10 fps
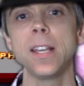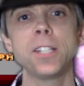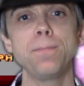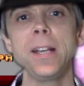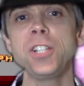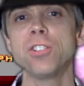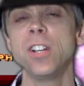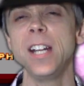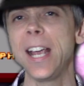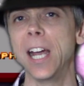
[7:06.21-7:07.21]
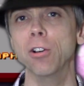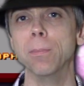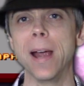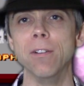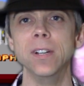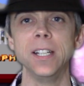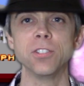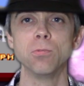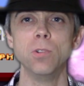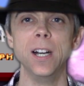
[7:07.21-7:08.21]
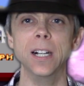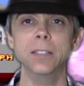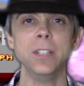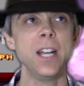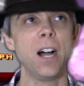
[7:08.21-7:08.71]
It's based on Lego apparently as well.